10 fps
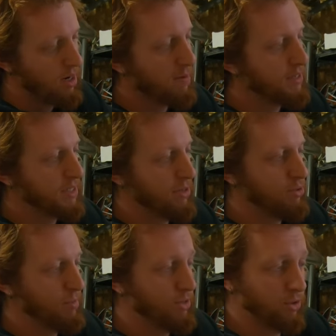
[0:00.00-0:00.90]
obviously
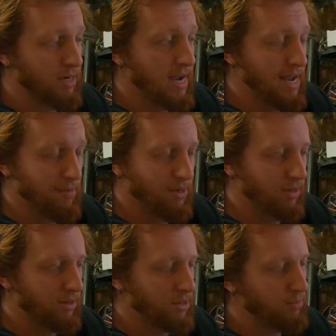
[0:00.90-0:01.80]
to measure
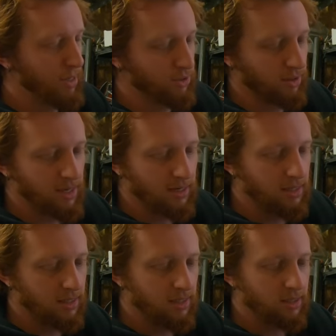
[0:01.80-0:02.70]
diameters, to measure
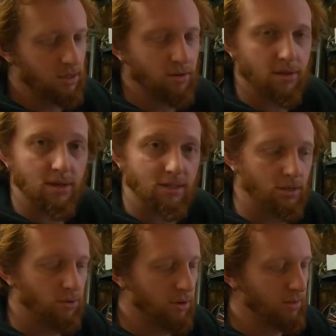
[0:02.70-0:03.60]
thicknesses, all the things
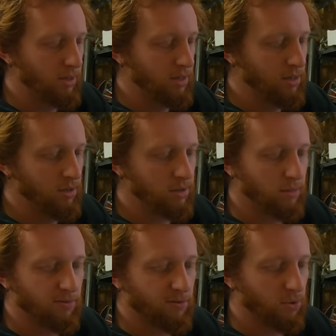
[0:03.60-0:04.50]
you'd normally use
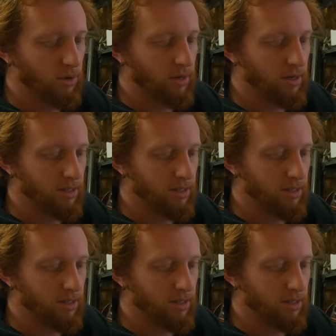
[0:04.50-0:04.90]
them for.